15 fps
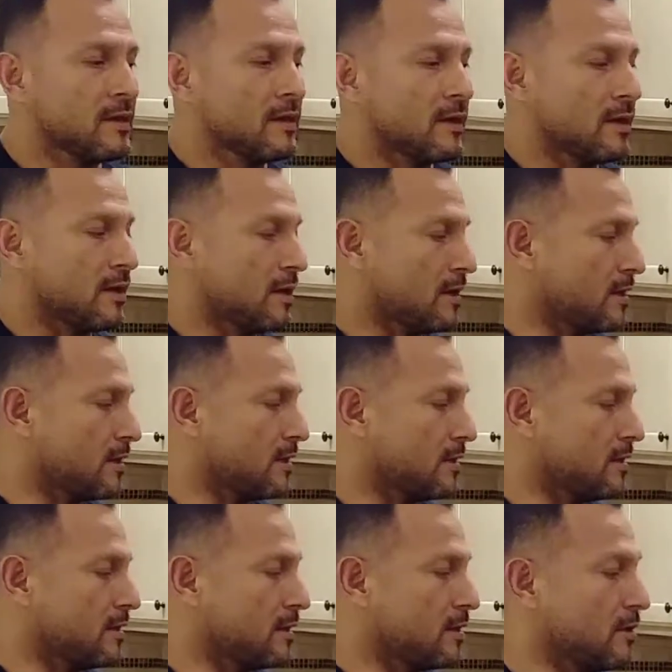
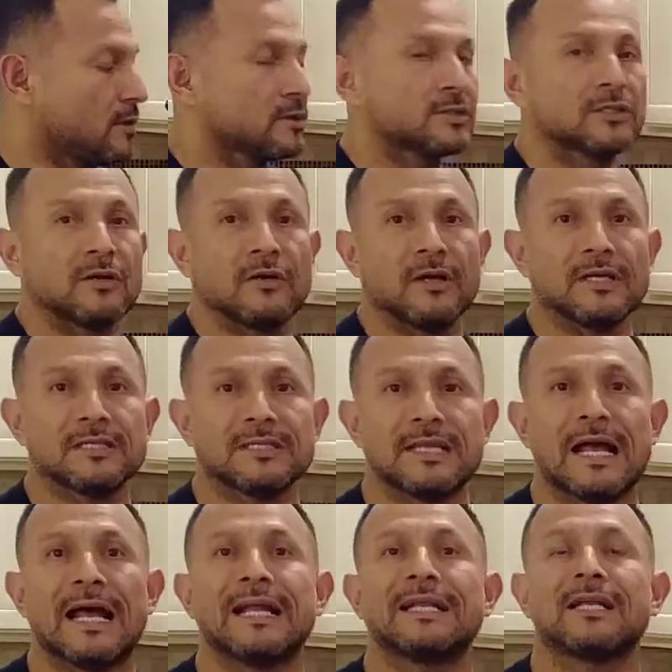It also is
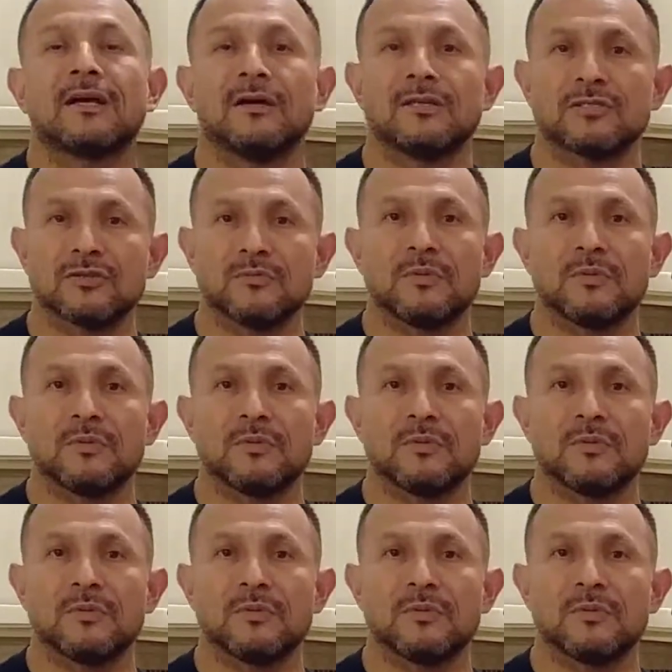not going to